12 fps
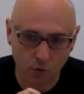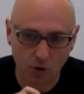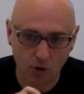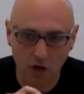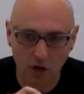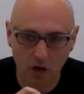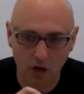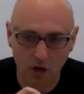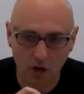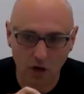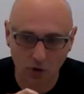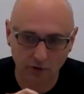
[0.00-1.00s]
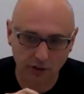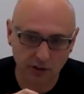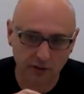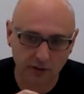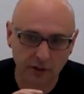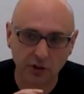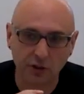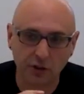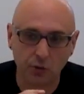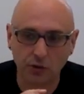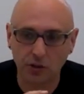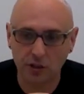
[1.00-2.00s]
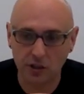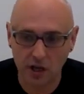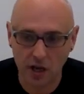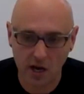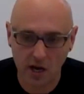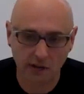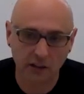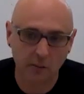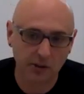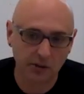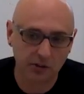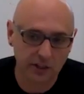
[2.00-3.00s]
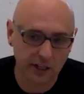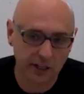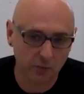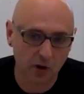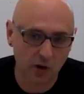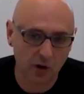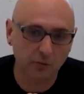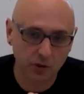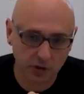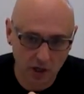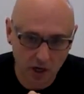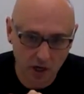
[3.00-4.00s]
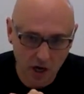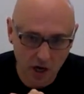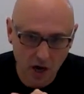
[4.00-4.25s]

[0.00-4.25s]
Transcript: for solving some of the security and anomaly detection problems.